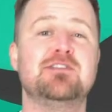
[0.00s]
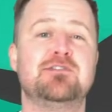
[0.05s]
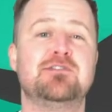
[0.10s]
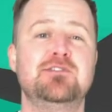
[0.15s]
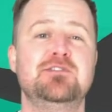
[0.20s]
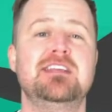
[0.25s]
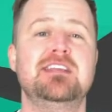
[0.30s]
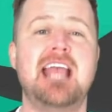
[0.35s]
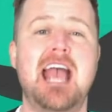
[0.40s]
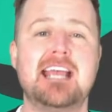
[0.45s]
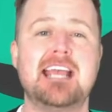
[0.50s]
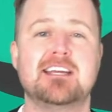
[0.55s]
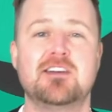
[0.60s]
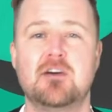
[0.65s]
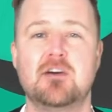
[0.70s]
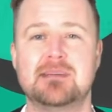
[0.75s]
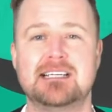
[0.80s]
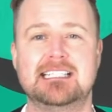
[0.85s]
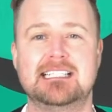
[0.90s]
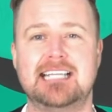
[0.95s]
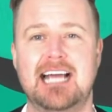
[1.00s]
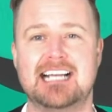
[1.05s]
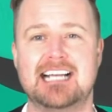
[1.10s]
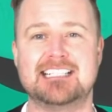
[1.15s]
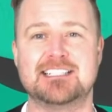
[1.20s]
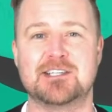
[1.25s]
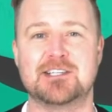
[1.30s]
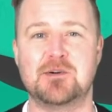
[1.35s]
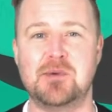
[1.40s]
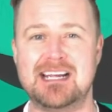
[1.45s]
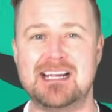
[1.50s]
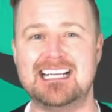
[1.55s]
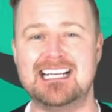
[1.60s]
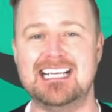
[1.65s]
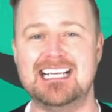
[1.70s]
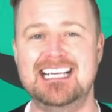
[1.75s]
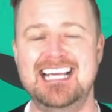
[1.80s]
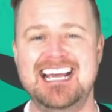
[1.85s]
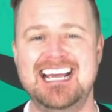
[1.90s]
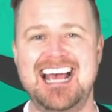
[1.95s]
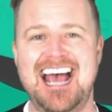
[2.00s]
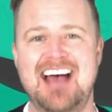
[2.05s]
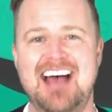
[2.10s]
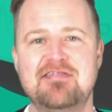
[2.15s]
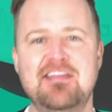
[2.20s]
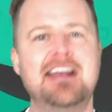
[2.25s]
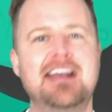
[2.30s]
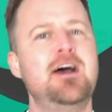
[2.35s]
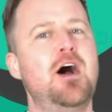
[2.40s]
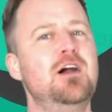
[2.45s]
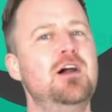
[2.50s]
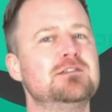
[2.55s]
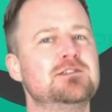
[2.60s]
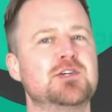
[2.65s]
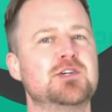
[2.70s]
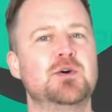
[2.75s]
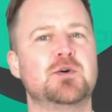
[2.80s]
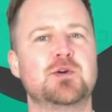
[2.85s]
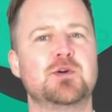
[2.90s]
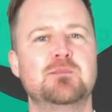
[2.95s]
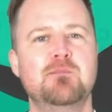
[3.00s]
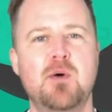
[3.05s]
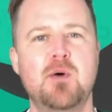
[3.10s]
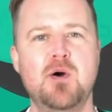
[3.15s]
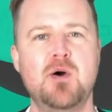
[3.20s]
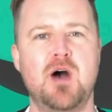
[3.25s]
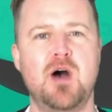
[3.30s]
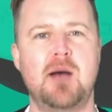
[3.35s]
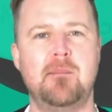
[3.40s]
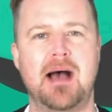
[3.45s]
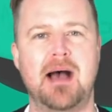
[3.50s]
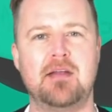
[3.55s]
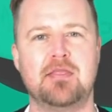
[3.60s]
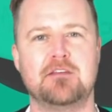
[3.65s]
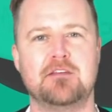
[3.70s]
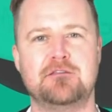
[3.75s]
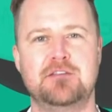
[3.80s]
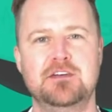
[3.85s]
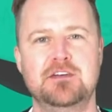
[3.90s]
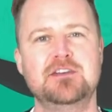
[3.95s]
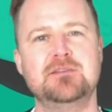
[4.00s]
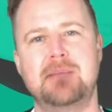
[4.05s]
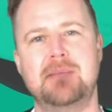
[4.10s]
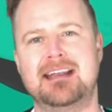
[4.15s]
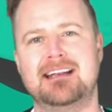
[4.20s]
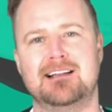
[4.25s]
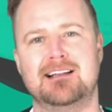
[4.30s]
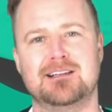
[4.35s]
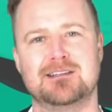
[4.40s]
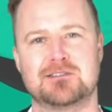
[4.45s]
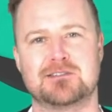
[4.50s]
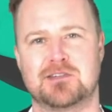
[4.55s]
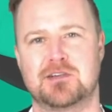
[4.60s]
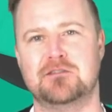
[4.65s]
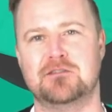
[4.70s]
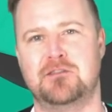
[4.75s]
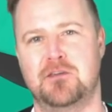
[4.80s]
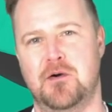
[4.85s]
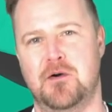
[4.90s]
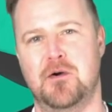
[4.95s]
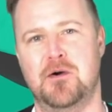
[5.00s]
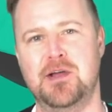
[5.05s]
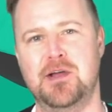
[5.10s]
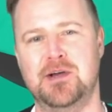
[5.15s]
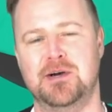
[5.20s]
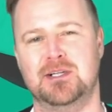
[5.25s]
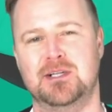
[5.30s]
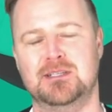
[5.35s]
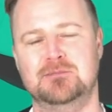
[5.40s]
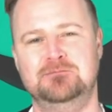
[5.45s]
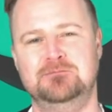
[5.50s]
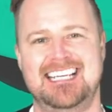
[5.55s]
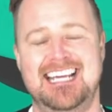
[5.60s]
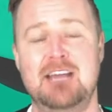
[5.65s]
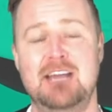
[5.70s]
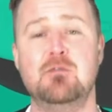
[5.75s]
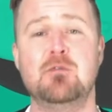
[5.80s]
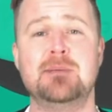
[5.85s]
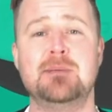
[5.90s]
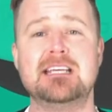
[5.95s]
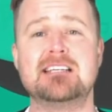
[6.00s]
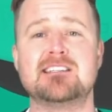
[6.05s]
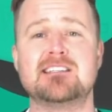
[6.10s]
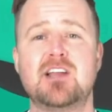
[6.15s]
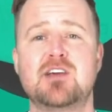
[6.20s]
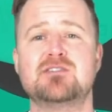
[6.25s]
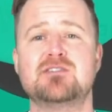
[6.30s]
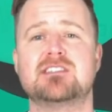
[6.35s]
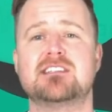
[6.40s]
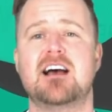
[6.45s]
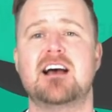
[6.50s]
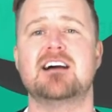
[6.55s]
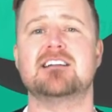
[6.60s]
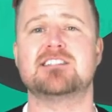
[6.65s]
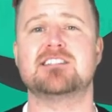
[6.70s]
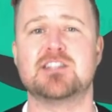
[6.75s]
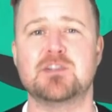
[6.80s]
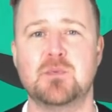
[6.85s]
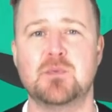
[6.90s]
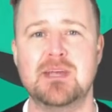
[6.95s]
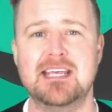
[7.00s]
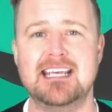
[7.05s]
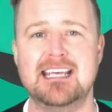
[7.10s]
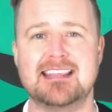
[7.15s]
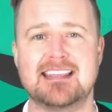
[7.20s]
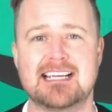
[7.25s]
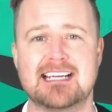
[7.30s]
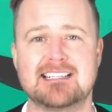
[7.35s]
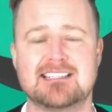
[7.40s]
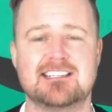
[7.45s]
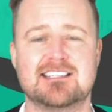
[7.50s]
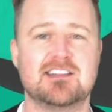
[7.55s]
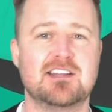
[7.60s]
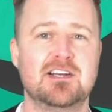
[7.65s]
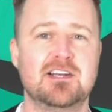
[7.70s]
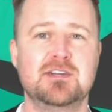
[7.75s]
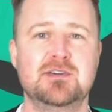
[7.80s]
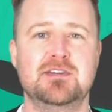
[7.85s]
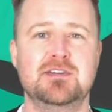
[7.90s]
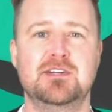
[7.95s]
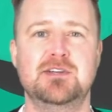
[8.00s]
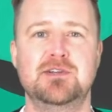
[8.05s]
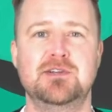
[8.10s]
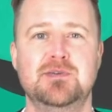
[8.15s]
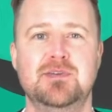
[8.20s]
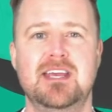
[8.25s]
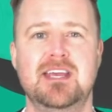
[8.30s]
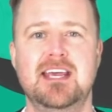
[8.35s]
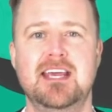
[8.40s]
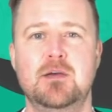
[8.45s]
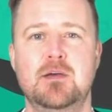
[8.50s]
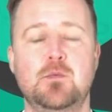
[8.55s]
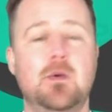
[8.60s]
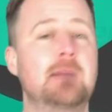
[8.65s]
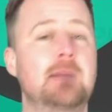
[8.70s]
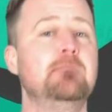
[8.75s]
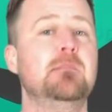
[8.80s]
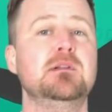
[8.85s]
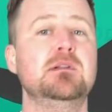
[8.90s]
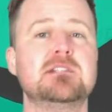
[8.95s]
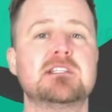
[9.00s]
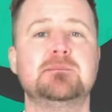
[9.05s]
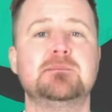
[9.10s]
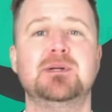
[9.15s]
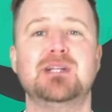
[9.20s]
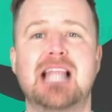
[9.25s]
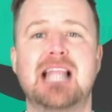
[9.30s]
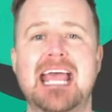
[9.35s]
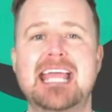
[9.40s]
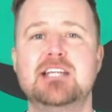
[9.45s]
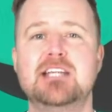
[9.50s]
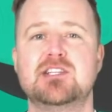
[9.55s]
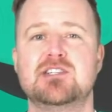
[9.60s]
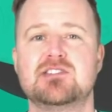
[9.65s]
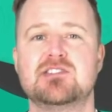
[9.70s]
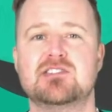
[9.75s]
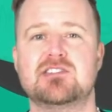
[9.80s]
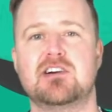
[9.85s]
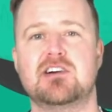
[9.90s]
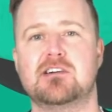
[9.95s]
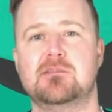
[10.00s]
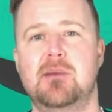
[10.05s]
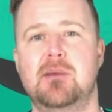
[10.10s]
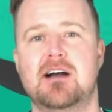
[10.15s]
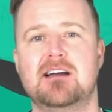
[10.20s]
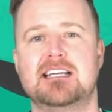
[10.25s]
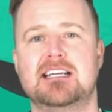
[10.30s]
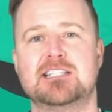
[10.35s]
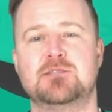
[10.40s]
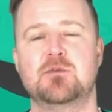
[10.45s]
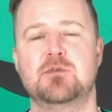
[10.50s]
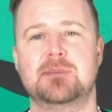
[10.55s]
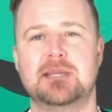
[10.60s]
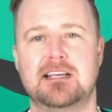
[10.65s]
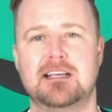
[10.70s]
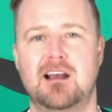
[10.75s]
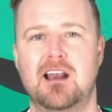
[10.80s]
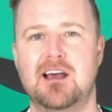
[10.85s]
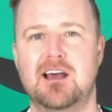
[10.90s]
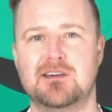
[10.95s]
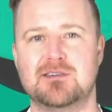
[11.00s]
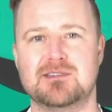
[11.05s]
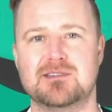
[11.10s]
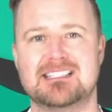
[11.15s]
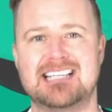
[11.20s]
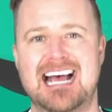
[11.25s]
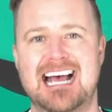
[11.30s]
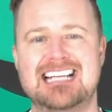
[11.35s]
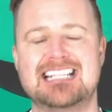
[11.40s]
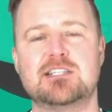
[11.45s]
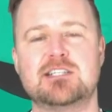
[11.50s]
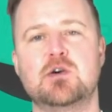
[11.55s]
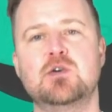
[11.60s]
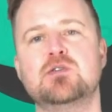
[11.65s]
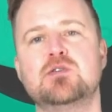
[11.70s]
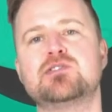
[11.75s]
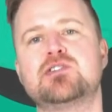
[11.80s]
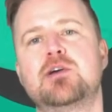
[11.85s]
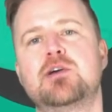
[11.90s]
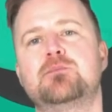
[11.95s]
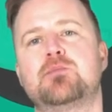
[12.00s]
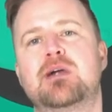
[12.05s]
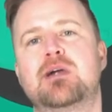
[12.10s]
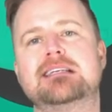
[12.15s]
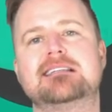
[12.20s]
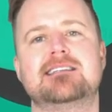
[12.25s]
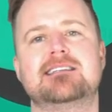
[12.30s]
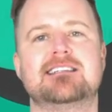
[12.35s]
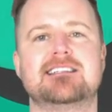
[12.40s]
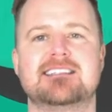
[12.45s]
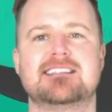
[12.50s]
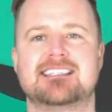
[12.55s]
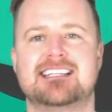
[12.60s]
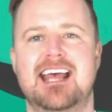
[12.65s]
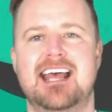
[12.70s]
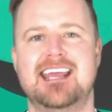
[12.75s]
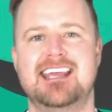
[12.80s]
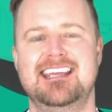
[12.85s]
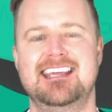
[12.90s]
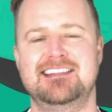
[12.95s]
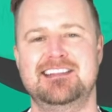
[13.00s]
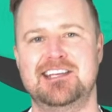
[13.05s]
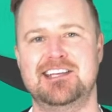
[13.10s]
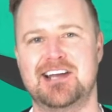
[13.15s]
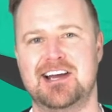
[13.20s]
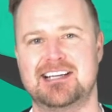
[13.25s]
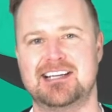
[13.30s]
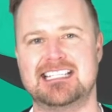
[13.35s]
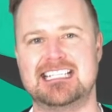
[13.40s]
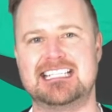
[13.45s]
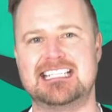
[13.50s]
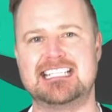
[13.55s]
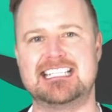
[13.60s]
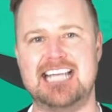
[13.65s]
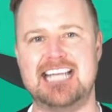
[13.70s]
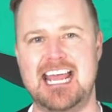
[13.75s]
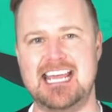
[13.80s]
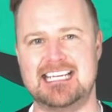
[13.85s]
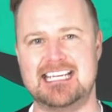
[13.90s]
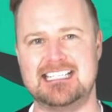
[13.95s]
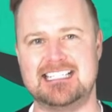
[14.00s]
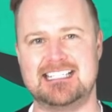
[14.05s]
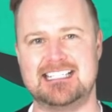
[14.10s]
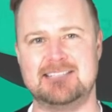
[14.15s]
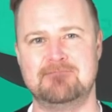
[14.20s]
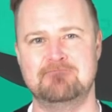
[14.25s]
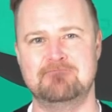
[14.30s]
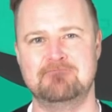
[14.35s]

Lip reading: through the economic calendar quickly and then I'll talk more about the fundamentals for oil. It will be a slow start to the week thanks to the Lunar New Year, where multiple Asian stock markets will be closed, and it's also President's Day in the United States.